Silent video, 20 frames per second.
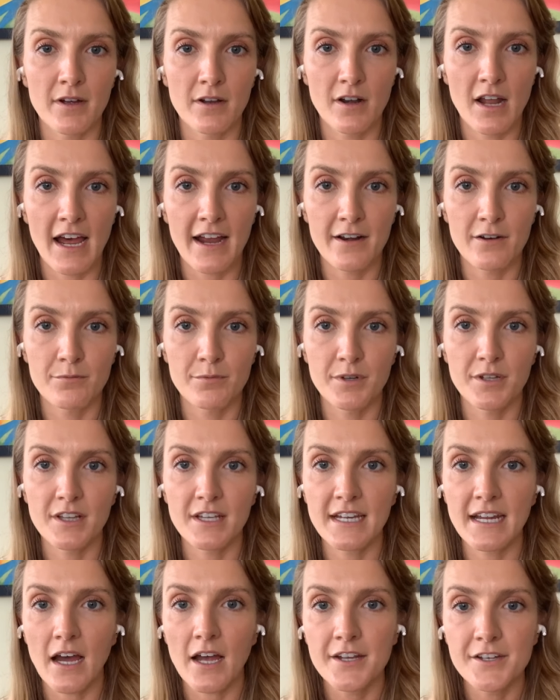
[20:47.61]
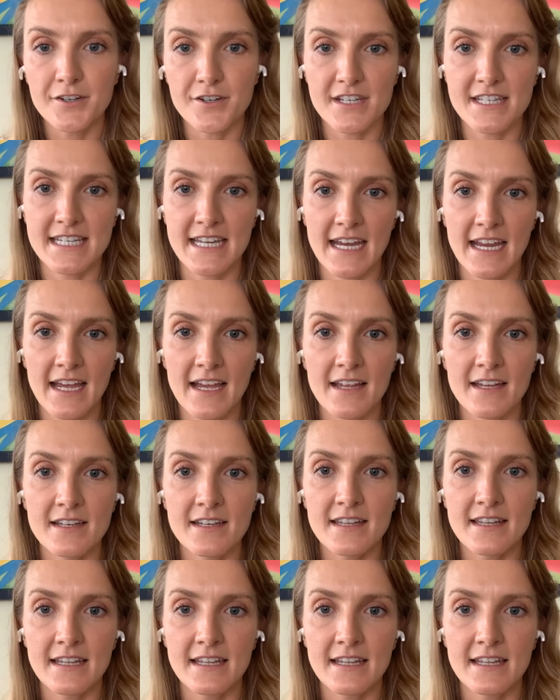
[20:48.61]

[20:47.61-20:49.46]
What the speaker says: on how to really understand